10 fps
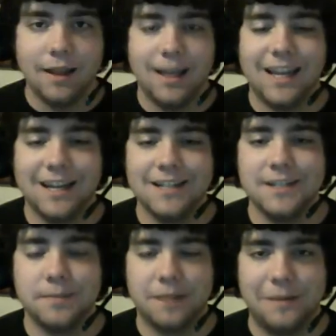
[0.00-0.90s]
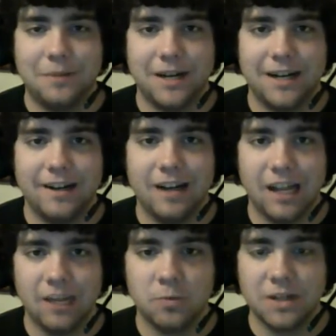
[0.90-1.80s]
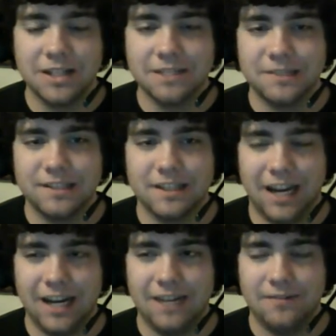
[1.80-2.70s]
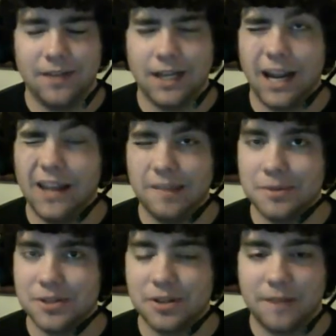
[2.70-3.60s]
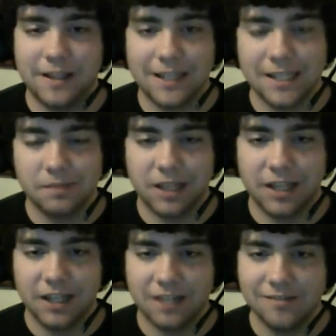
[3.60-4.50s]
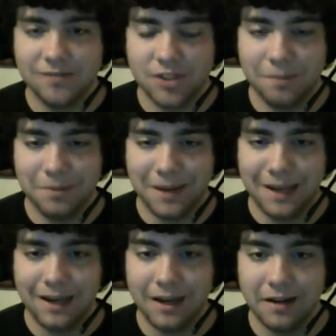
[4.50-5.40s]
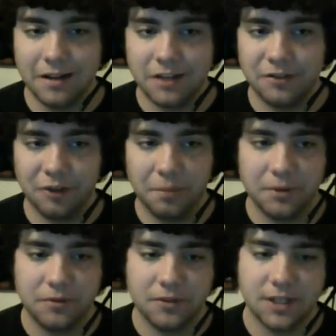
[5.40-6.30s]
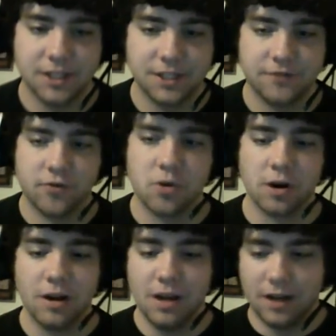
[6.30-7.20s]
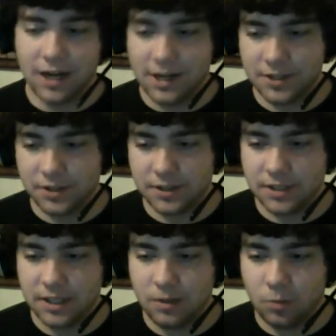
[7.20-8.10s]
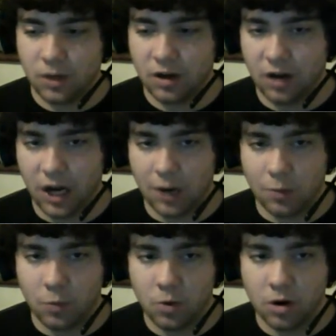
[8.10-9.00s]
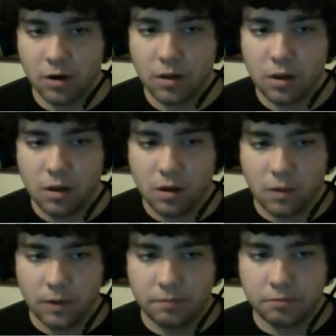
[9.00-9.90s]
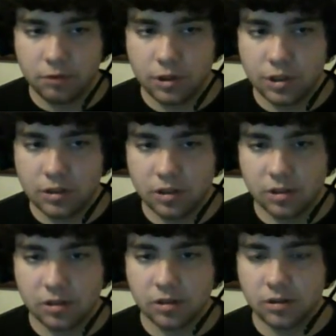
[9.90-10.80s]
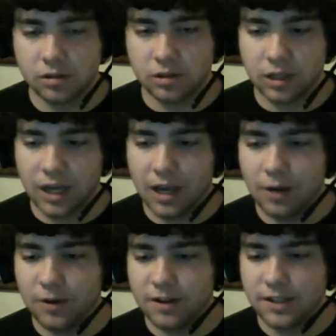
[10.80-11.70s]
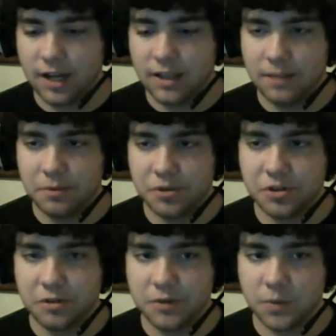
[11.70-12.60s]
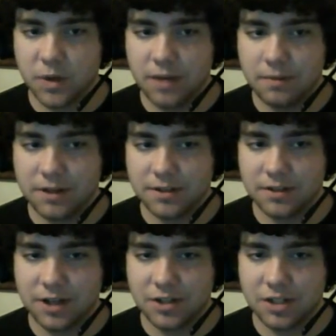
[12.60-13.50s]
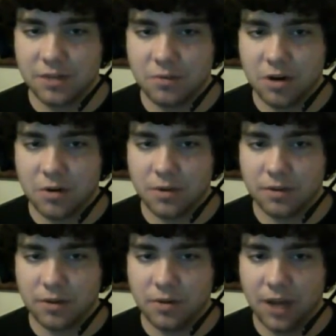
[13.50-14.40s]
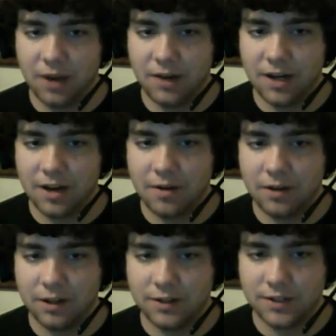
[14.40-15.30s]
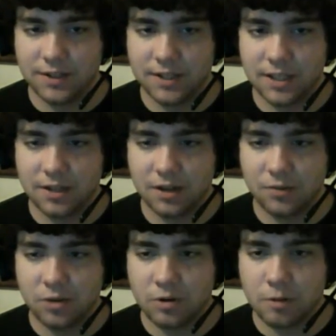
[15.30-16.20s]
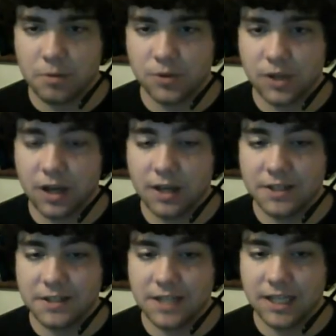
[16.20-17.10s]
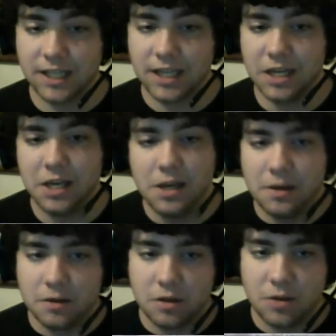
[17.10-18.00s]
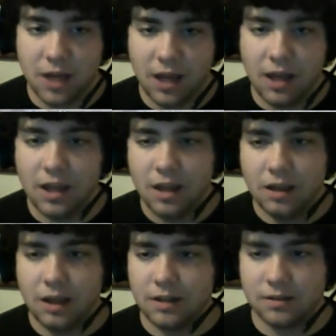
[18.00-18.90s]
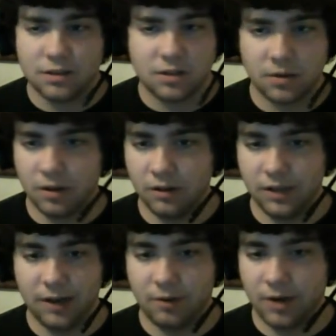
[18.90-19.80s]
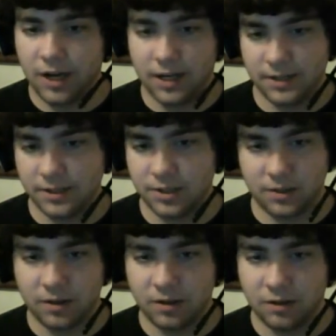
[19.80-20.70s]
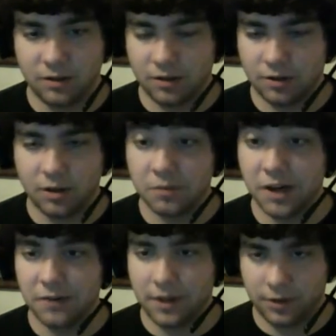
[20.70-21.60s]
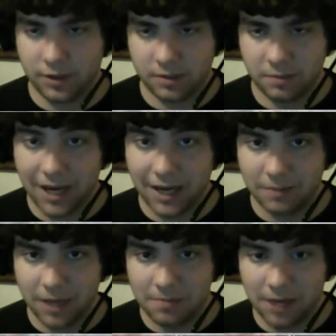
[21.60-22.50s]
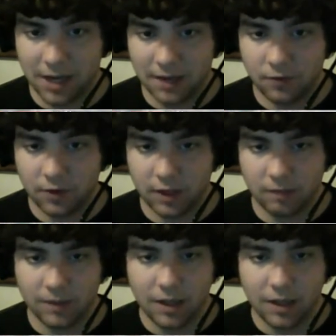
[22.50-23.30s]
Hey guys, Spray and Prey here, and welcome to the 58th episode of my Let's Play of Japan in Europa Universalis 4. As you can see, we are at war with Portugal. Yeah, we decided that Portugal was weak because they're actually at war with the UK right now. As you can see, they're at war with both us, Delhi, the UK, and so all that green is just all, or all the red rather, is bad, bad, bad for them.